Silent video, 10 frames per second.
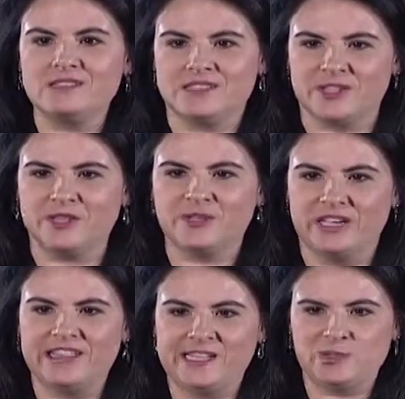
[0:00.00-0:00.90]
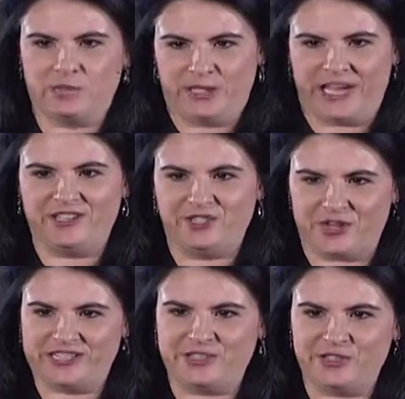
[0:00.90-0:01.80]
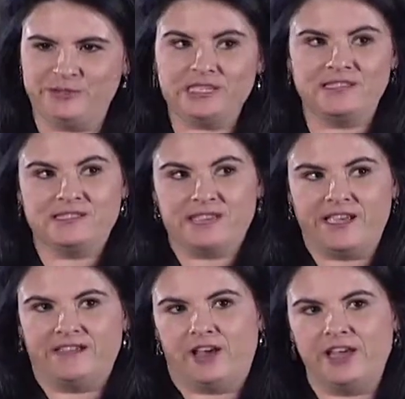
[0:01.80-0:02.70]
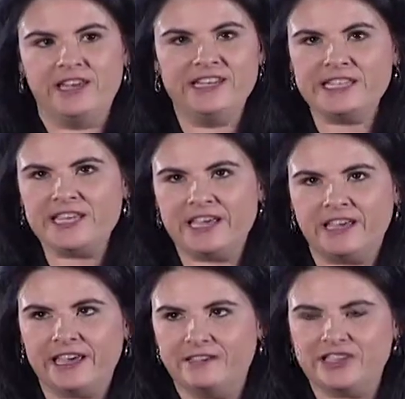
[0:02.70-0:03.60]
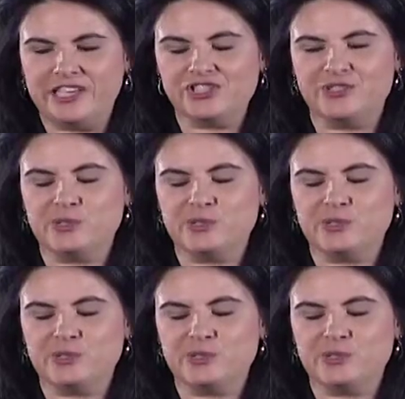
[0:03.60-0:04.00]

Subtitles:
So, and that's what we kind of try to do because anything aviation